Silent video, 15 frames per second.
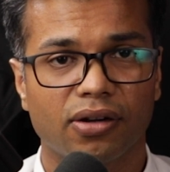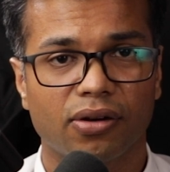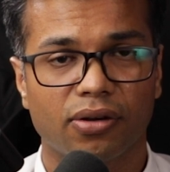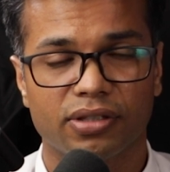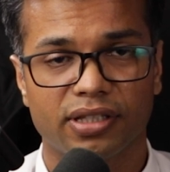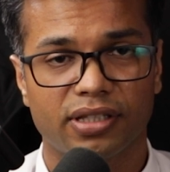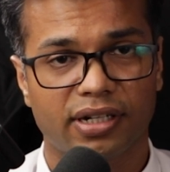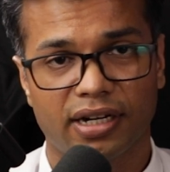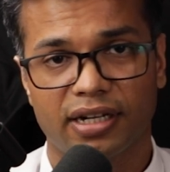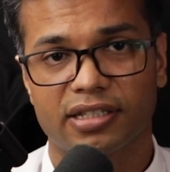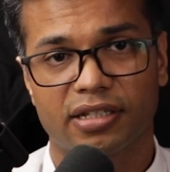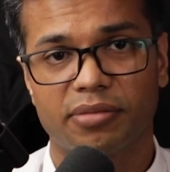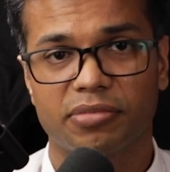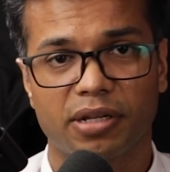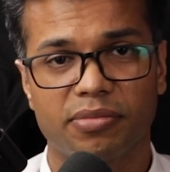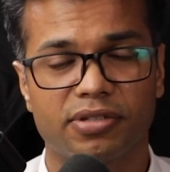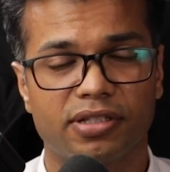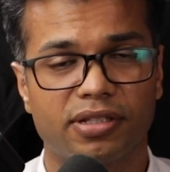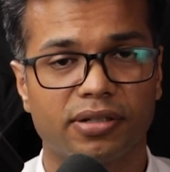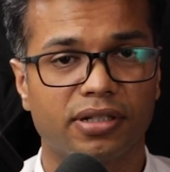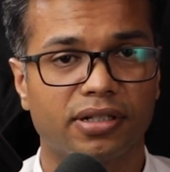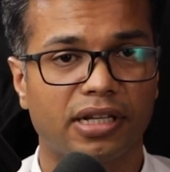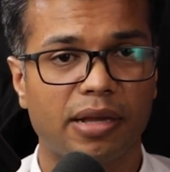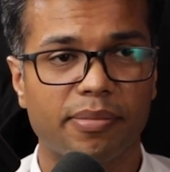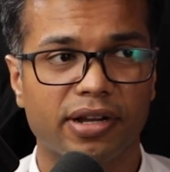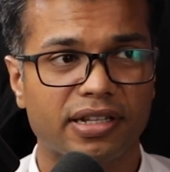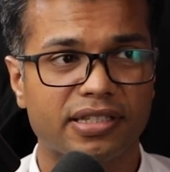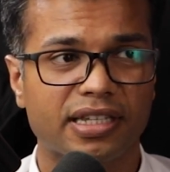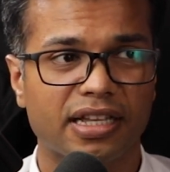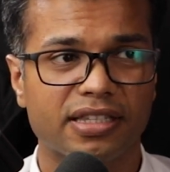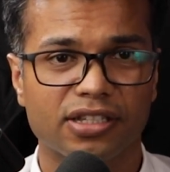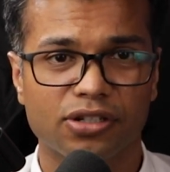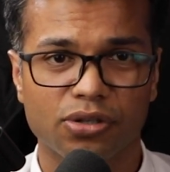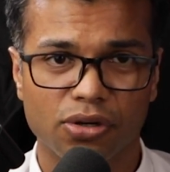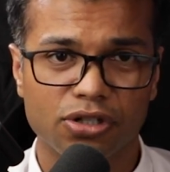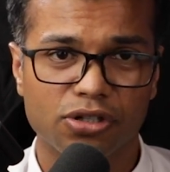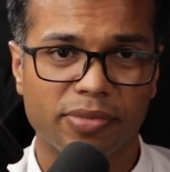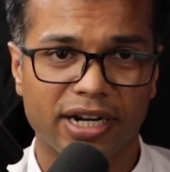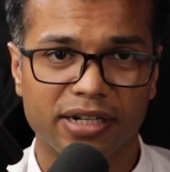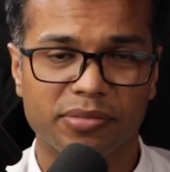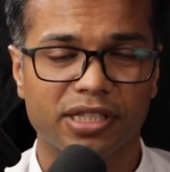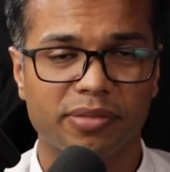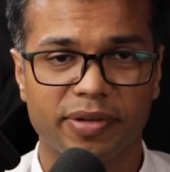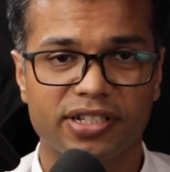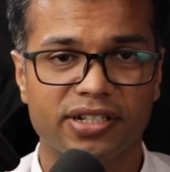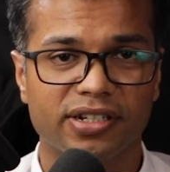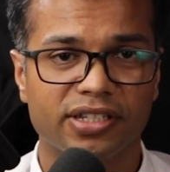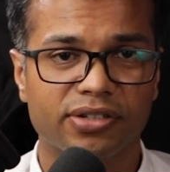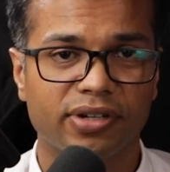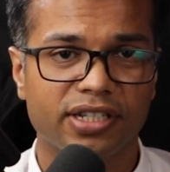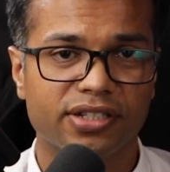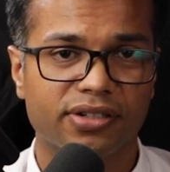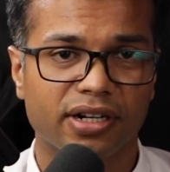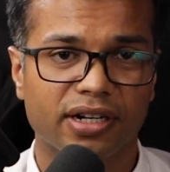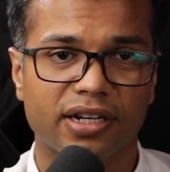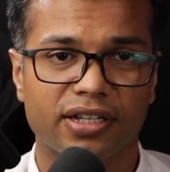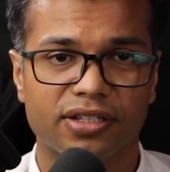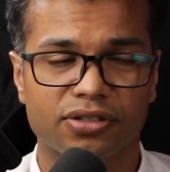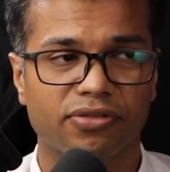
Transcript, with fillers: On the other hand, sometimes the MRI scans are not too bad, but the patient is really struggling.